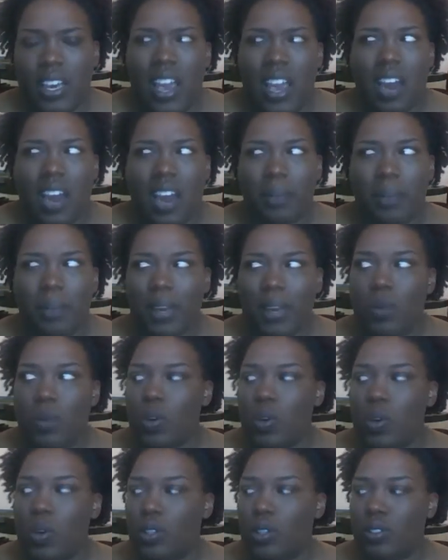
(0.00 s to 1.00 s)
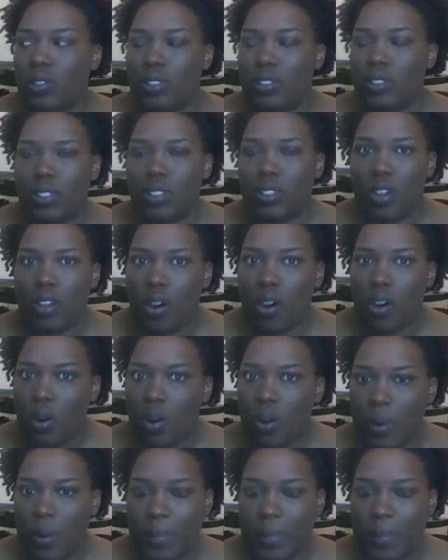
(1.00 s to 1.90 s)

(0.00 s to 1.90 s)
And I'm like, well, no.